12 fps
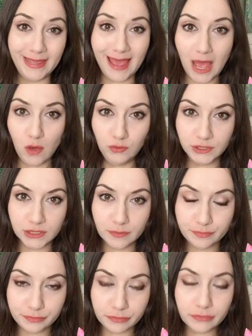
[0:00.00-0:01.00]
out,
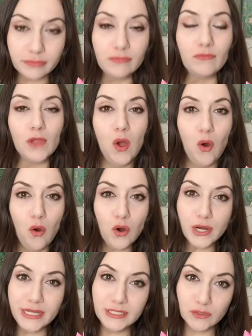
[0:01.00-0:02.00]

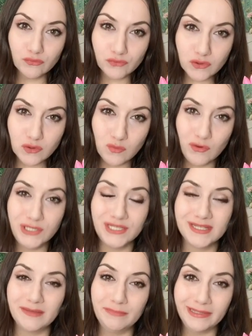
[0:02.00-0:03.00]
or in a room which is
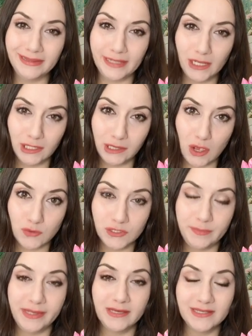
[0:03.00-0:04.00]
completely
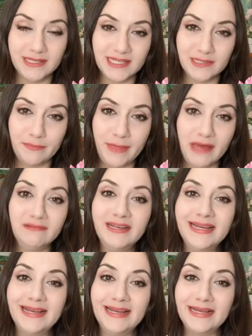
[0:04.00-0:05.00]
closed because the smell,
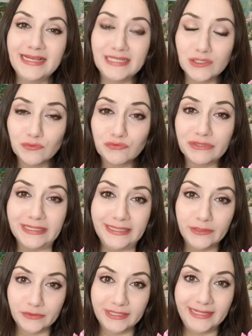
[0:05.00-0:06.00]
it's
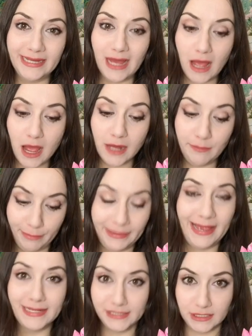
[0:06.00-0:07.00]
really, really
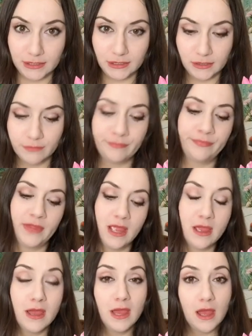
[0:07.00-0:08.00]
unpleasant.
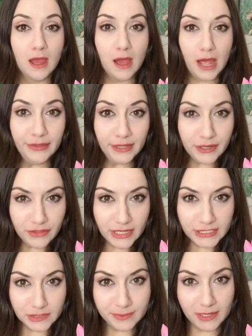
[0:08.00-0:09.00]
Another
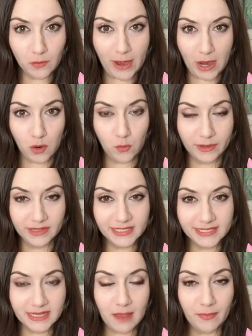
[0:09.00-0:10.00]
thing to be aware with
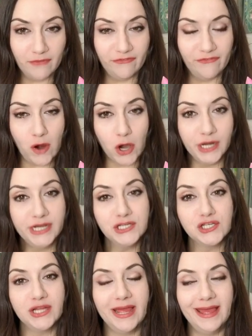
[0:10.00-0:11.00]
this type of
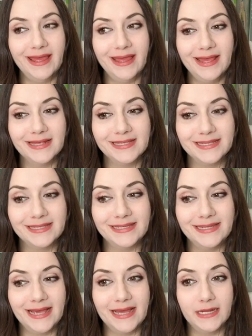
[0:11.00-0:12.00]
varnish is
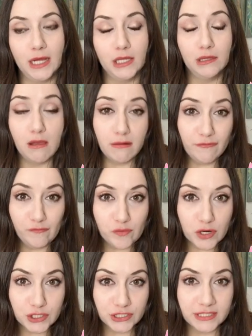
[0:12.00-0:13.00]
that a lot of
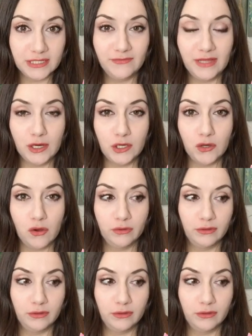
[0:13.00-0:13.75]
brushes, if they are not